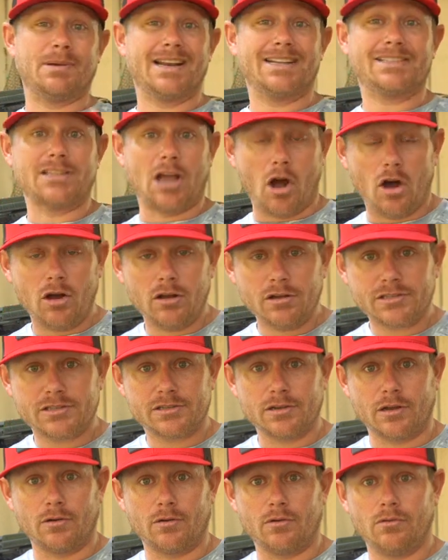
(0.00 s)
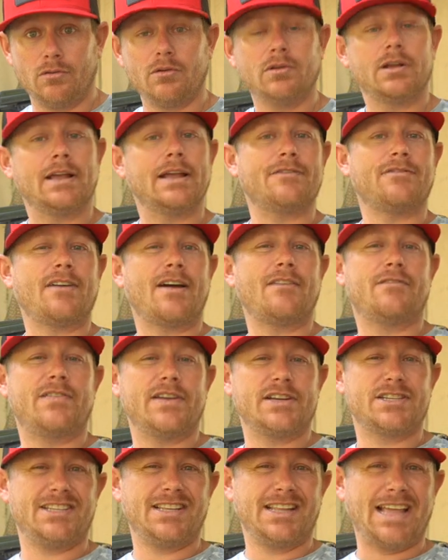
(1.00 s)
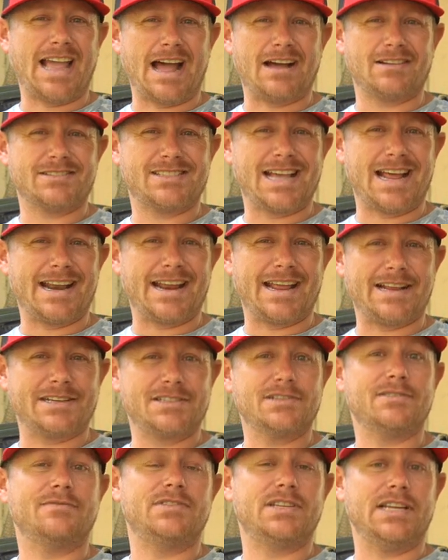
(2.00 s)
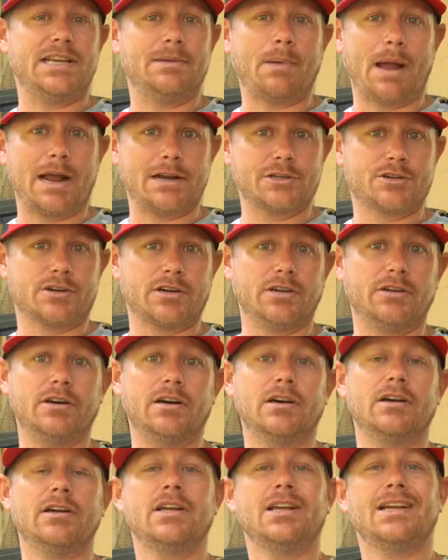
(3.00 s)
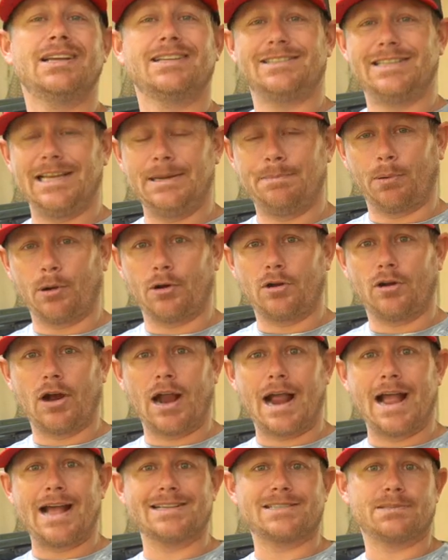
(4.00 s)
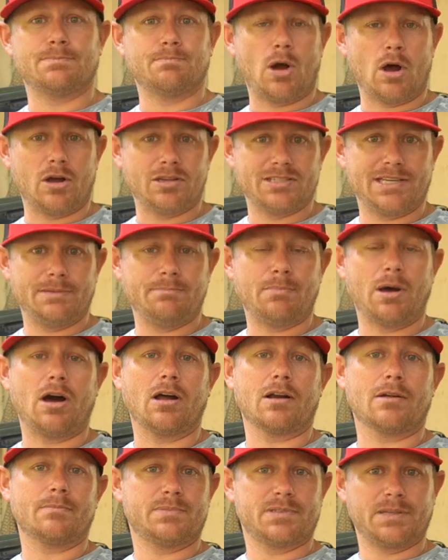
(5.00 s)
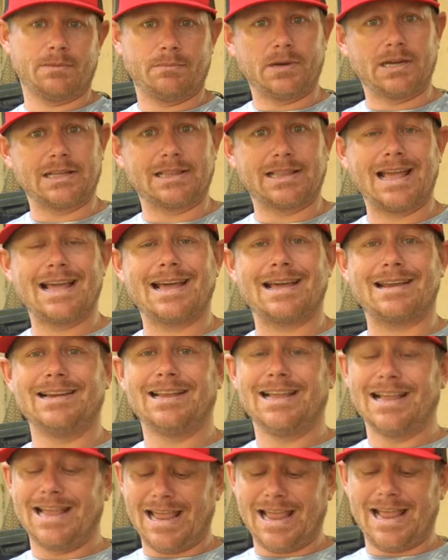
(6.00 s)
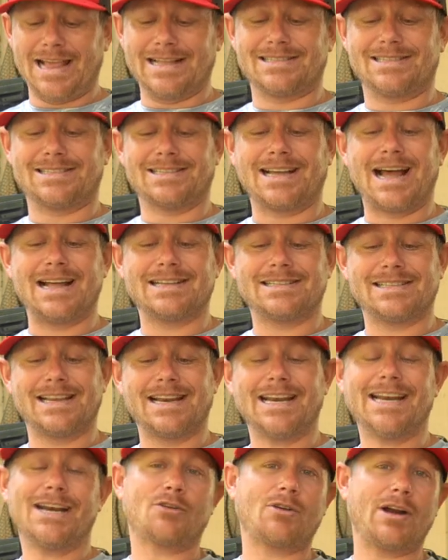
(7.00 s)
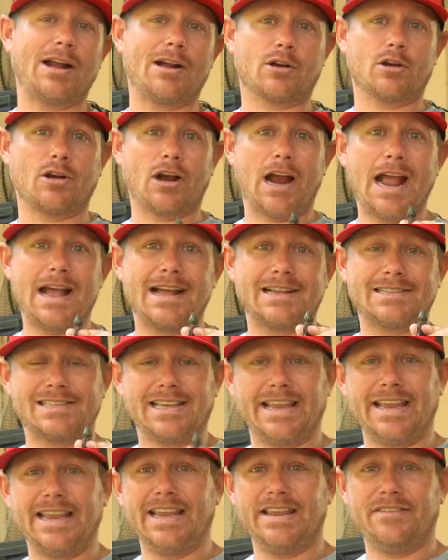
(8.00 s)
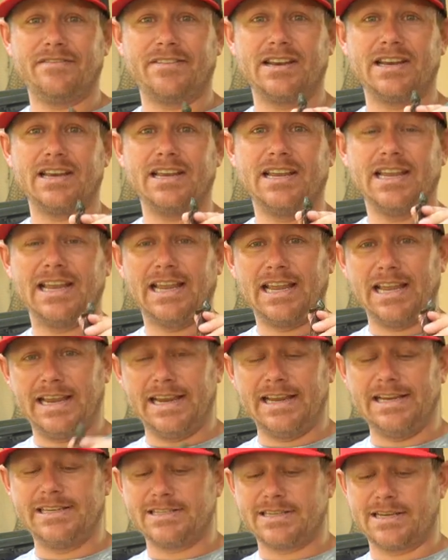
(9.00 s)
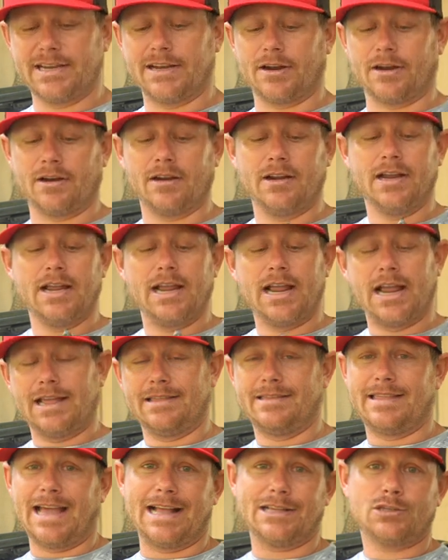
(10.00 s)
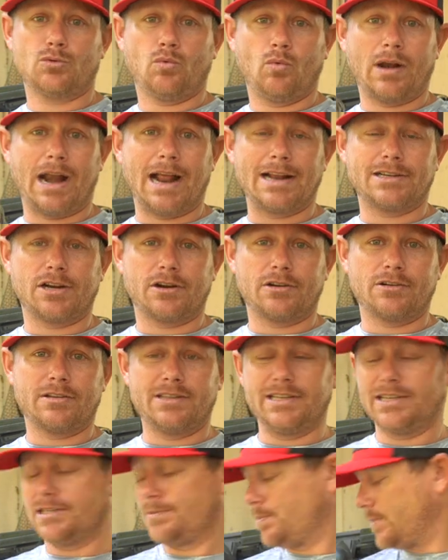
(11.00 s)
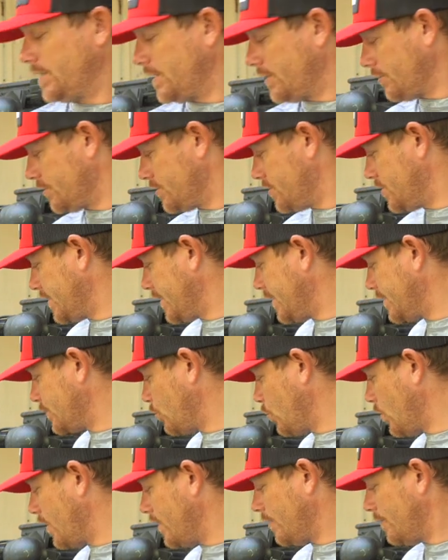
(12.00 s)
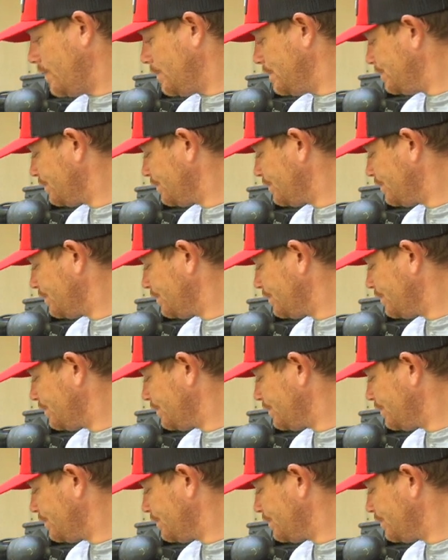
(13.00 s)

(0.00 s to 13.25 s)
But it's also, if I'm fishing the outside edge of deep hydrilla, deeper grass, mossy bottom, something like that, it slides in and around grass even easier. And that's when I turn to this particular jig as well.